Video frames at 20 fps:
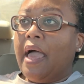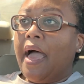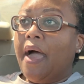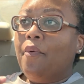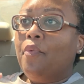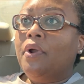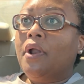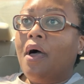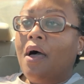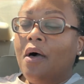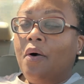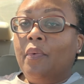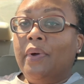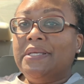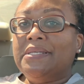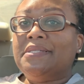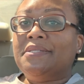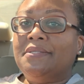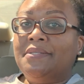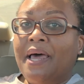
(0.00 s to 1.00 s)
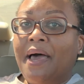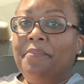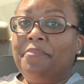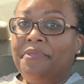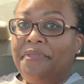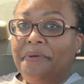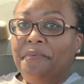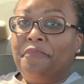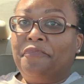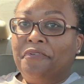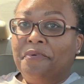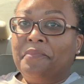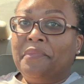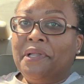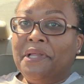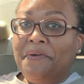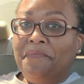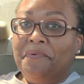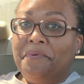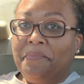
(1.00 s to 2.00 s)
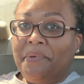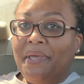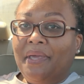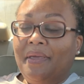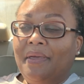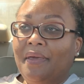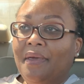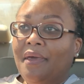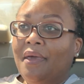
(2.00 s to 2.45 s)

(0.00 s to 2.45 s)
I would always stop them from loving me.